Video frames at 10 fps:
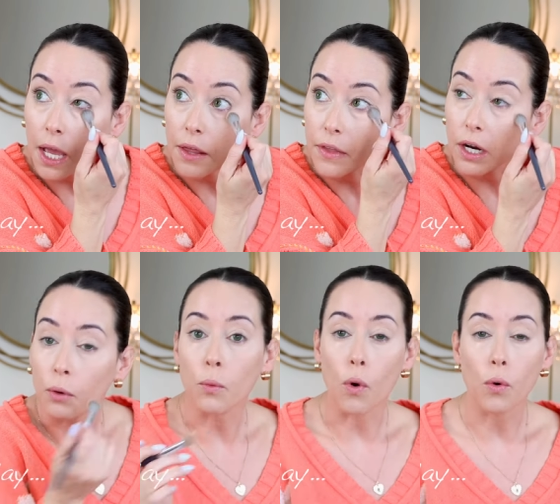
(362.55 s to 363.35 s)
And then I
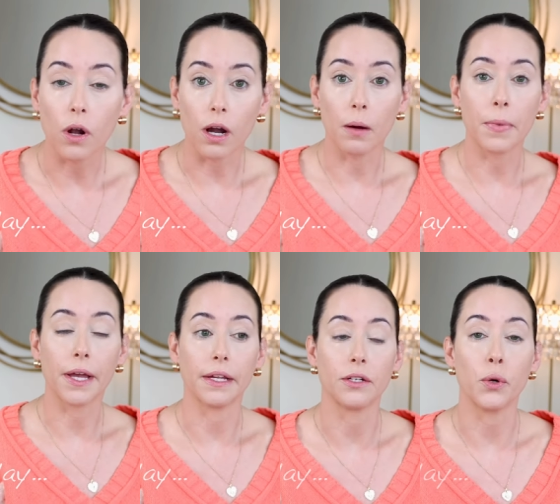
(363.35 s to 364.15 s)
woke up
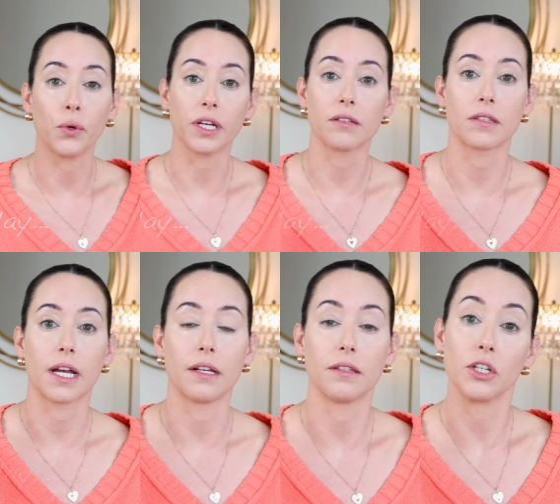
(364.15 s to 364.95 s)
and noticed
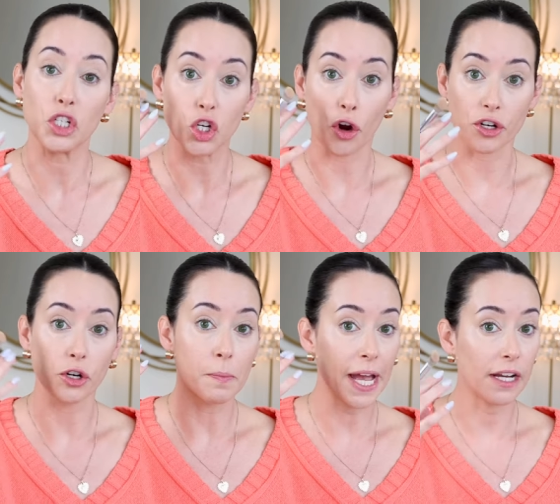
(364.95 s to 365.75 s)
that the
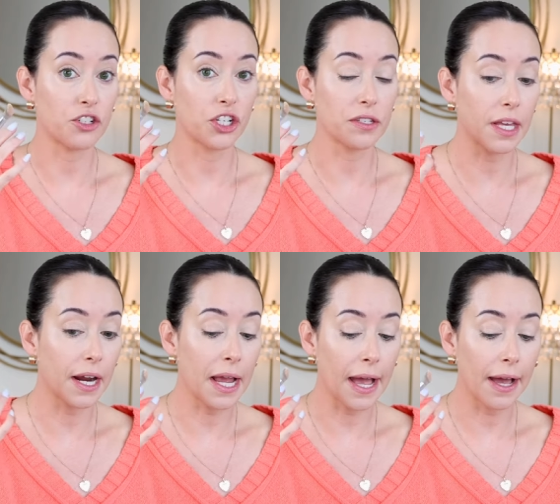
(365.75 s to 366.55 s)
darker patches that
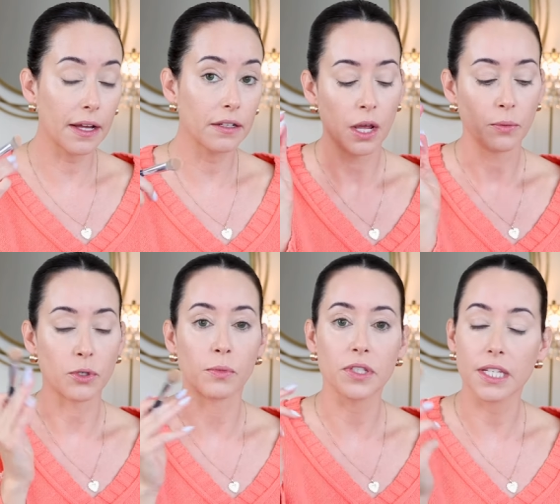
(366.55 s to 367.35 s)
I had, it was
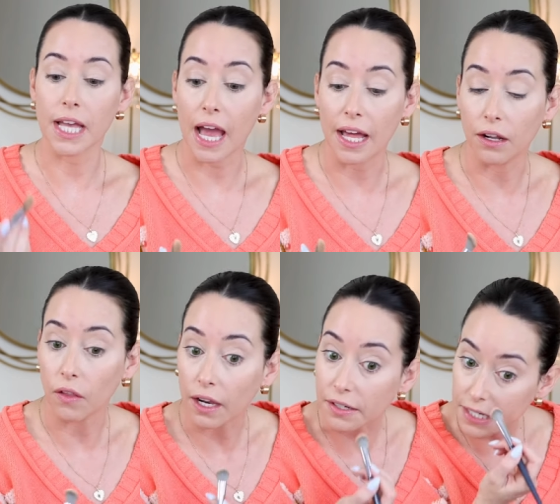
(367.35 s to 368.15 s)
almost like they had a
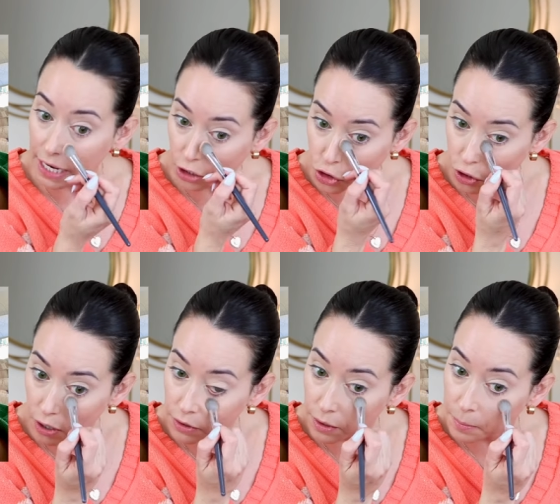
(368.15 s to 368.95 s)
lot of texture
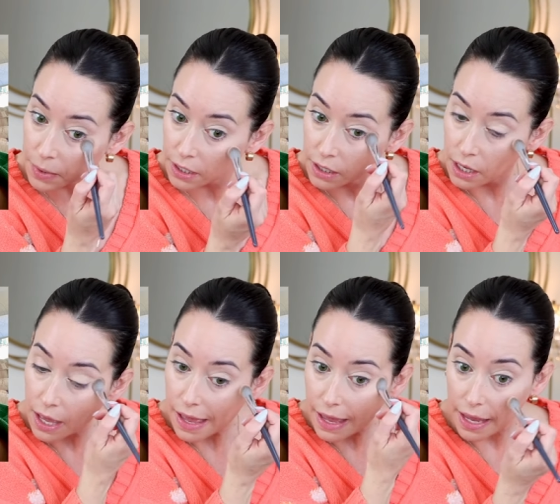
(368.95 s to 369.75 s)
on them
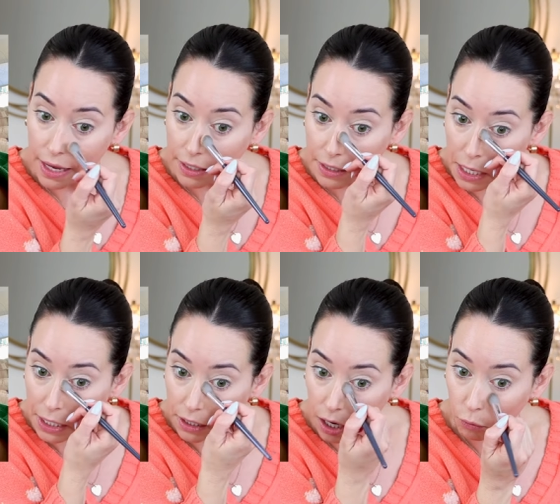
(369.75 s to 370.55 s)
and
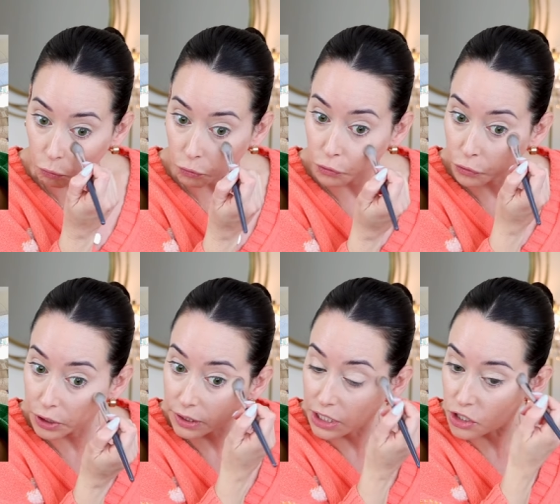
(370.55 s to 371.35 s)
it got
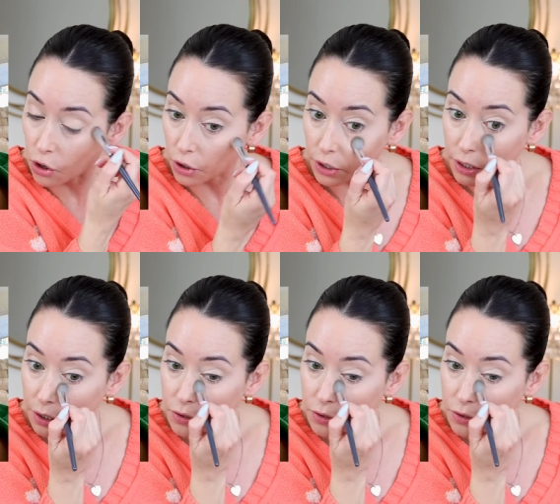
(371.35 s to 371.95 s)
really dark.